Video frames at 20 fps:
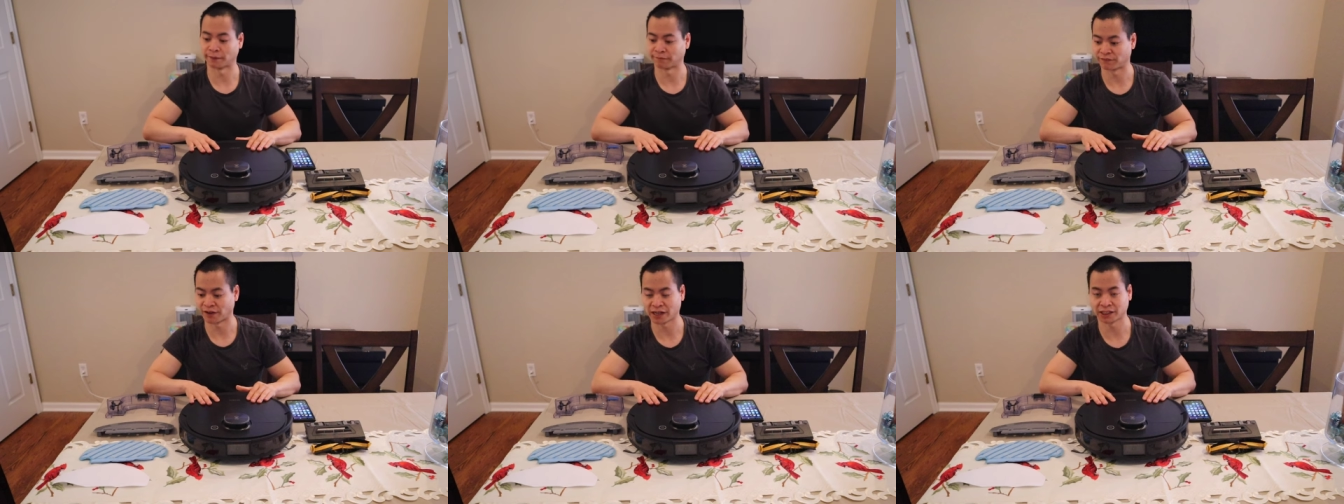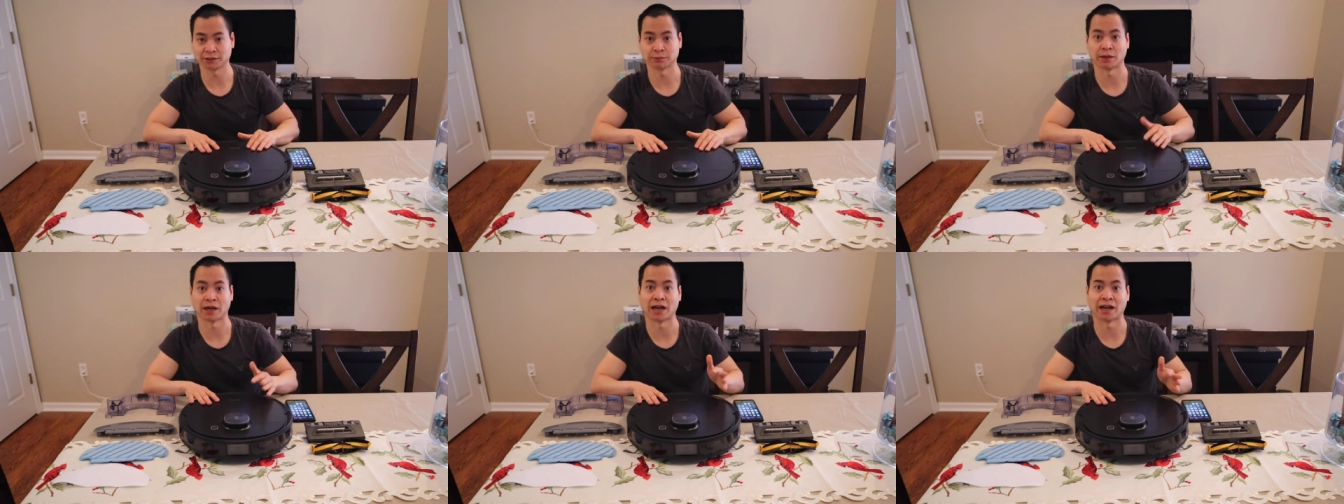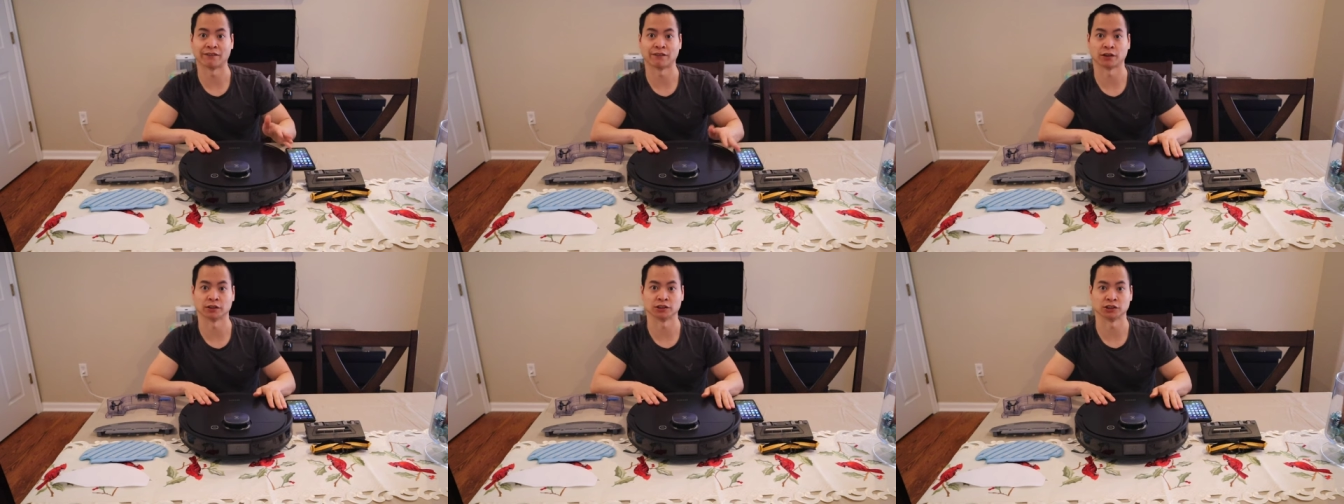vacuum I
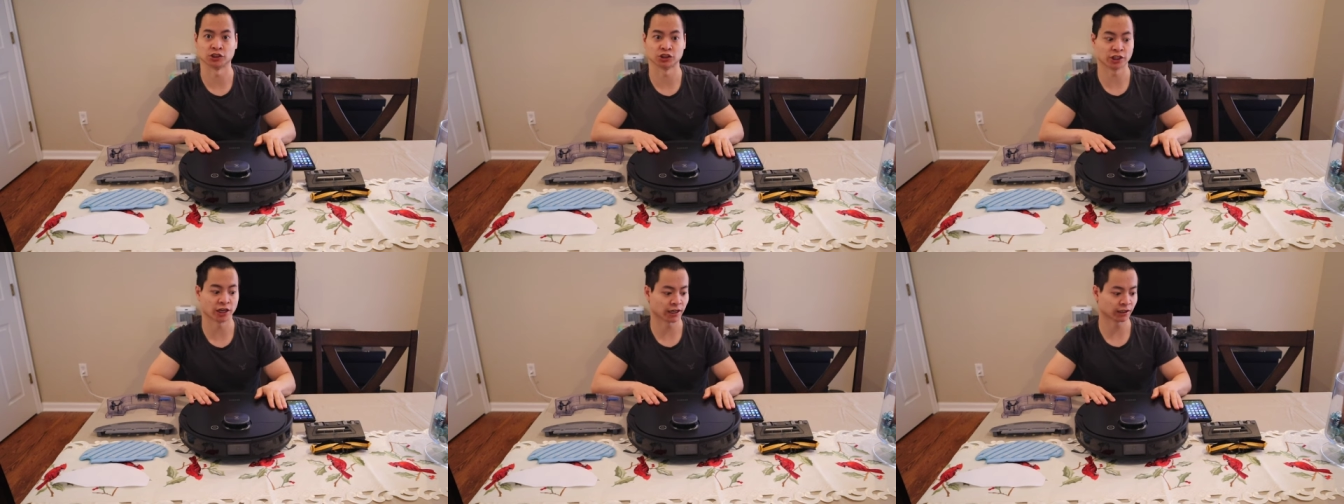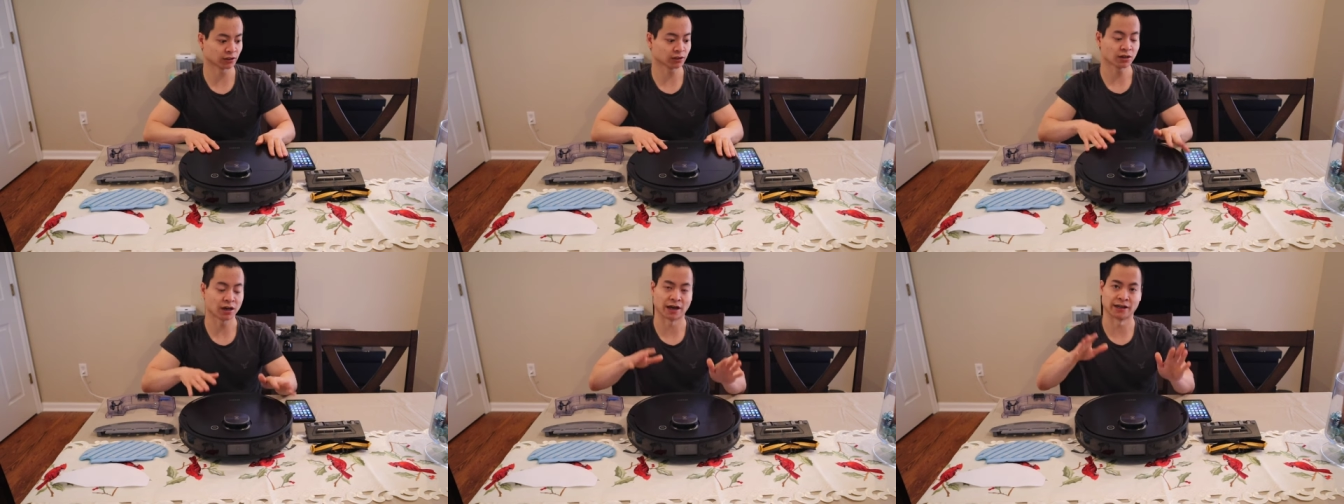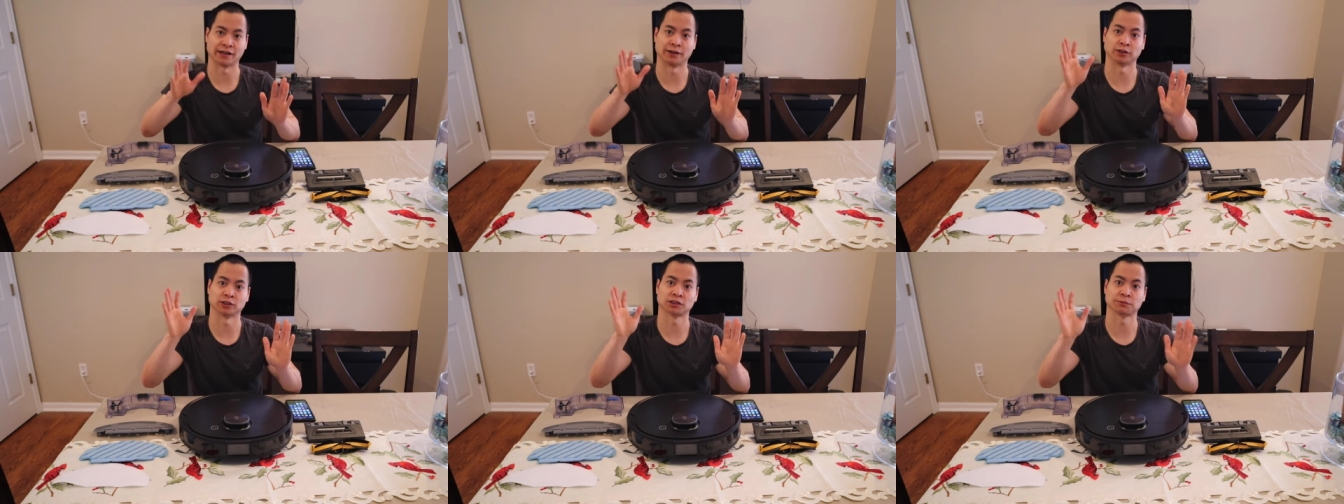have on this channel,
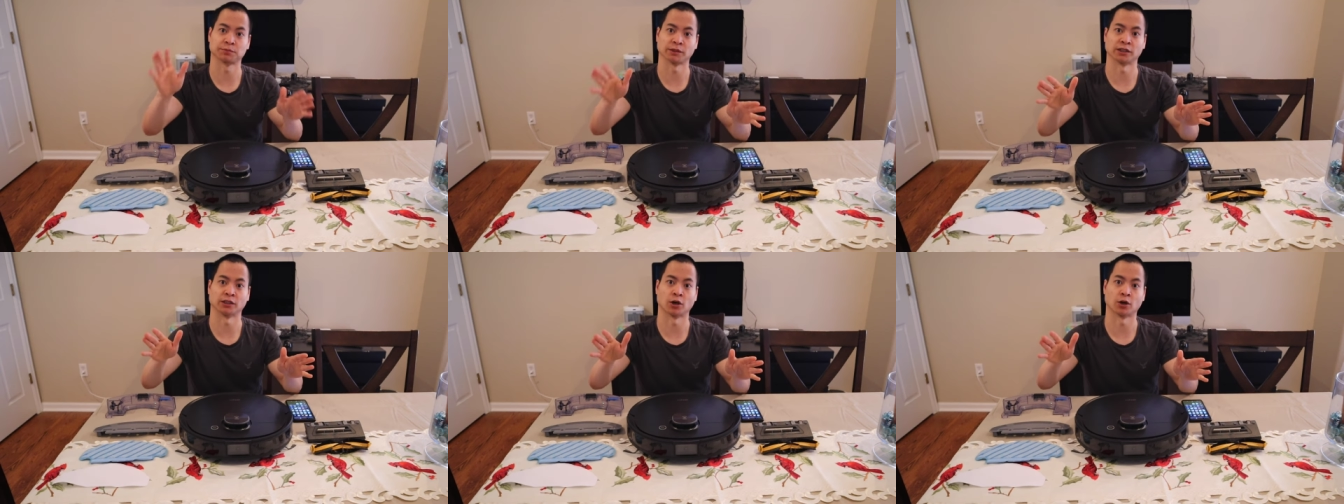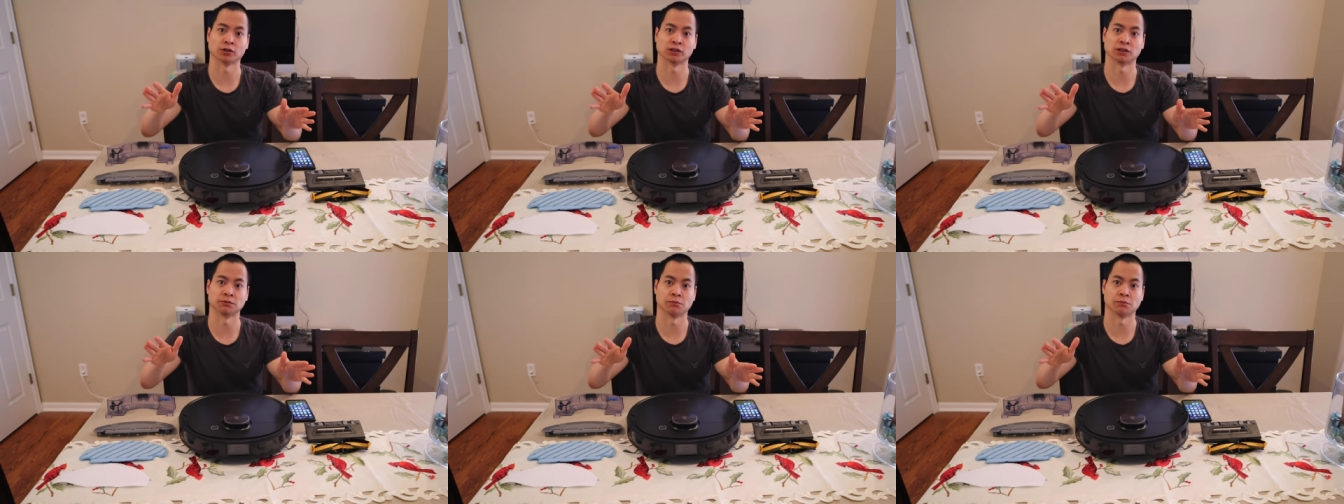and I'll explain all